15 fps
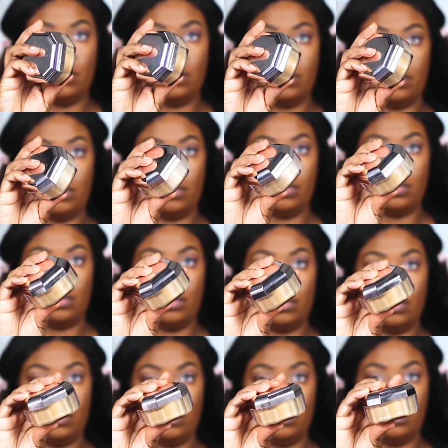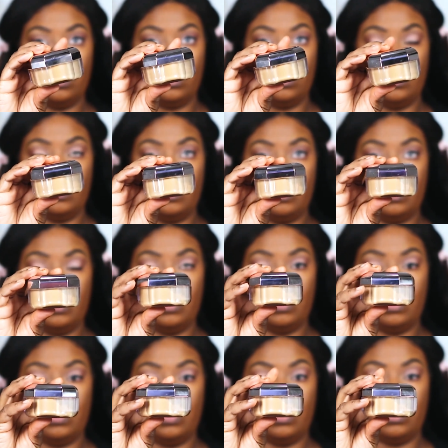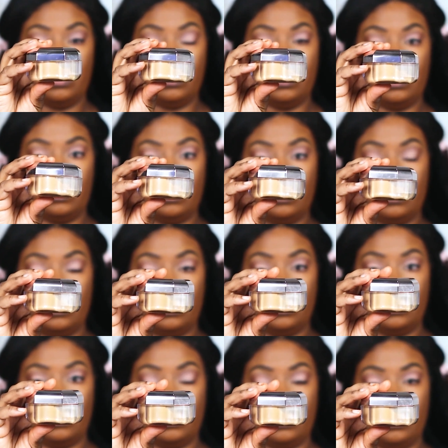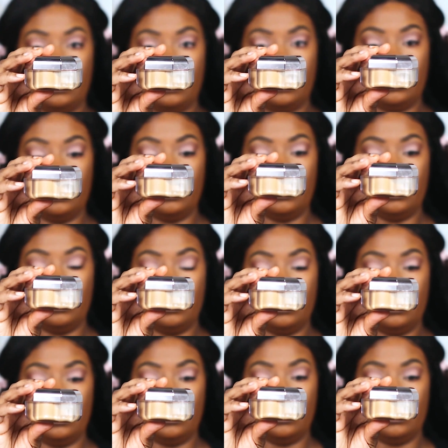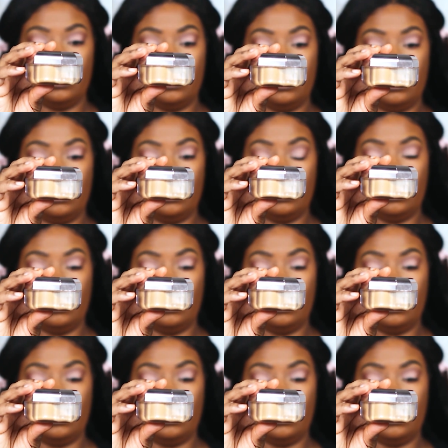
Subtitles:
What I'm doing now is setting my concealer, so I'm using a